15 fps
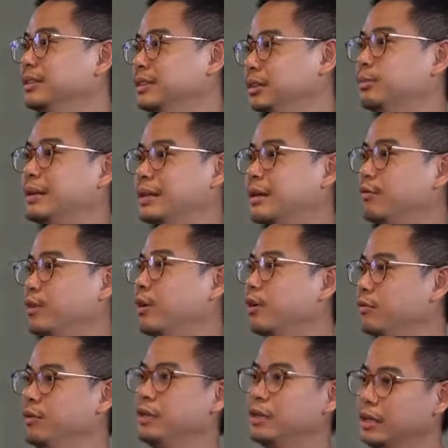You must have the
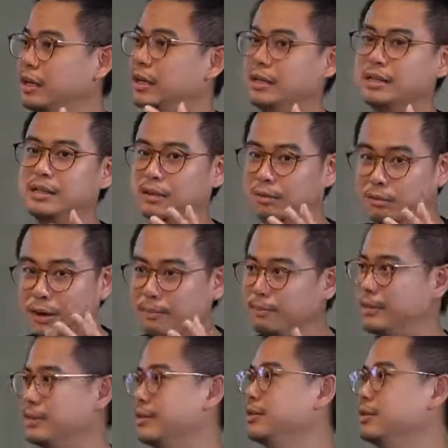conviction that this is the right
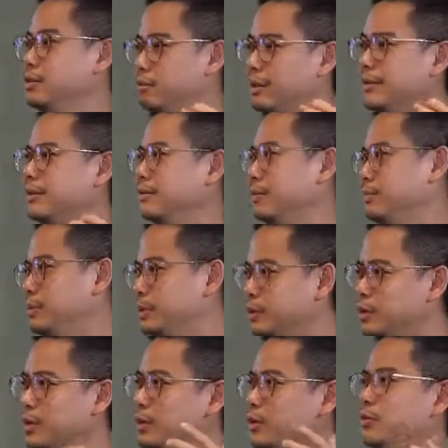business. You must have the
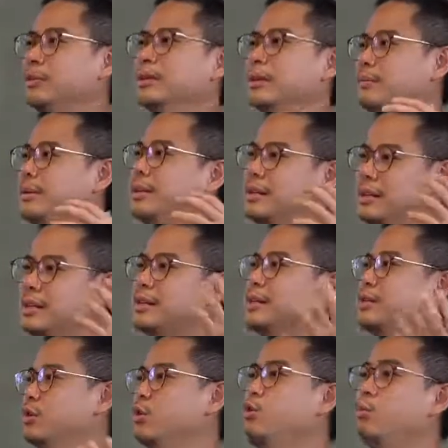business acumen. I mean,
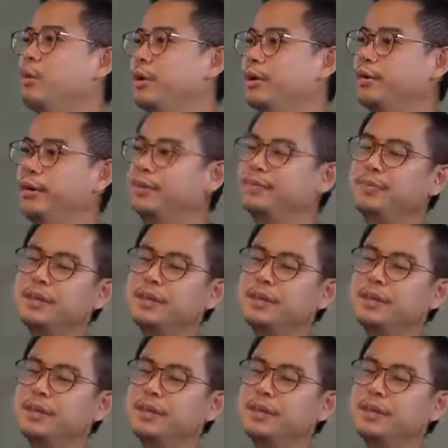that's the whole point, right?